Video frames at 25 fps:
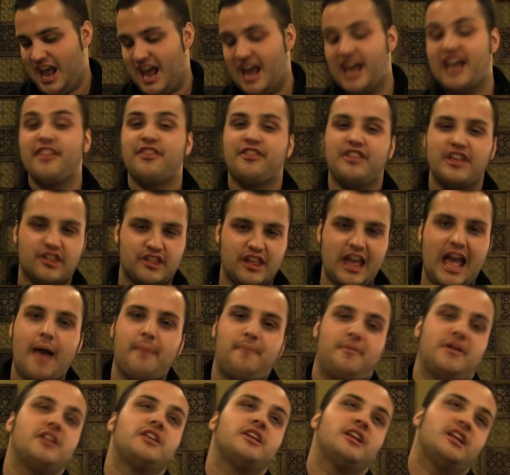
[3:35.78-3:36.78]
And this
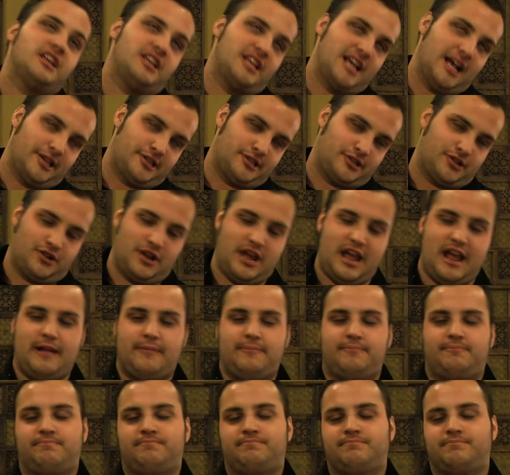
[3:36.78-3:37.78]
happened
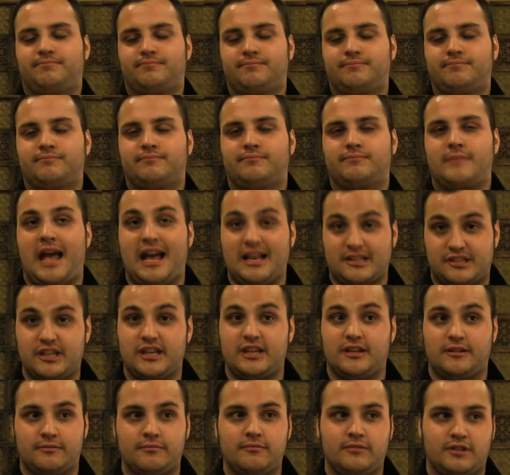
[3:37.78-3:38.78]
yesterday. As
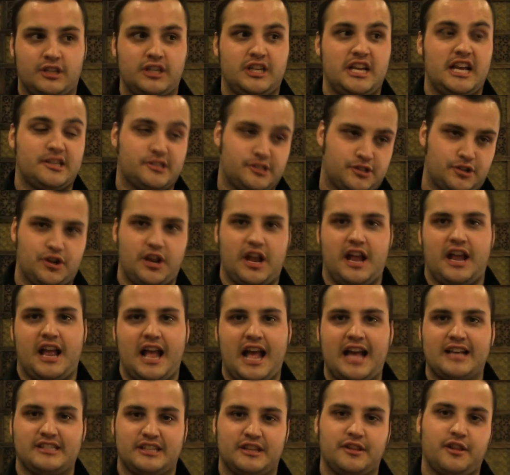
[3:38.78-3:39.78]
in
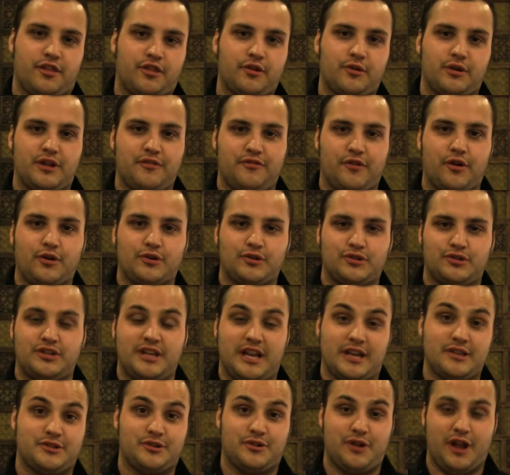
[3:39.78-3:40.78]
the
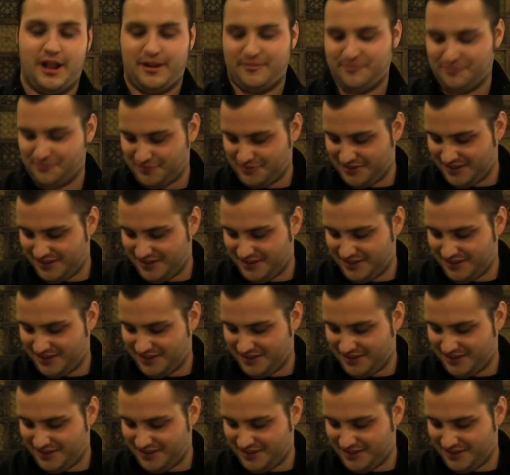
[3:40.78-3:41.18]
31st, yesterday.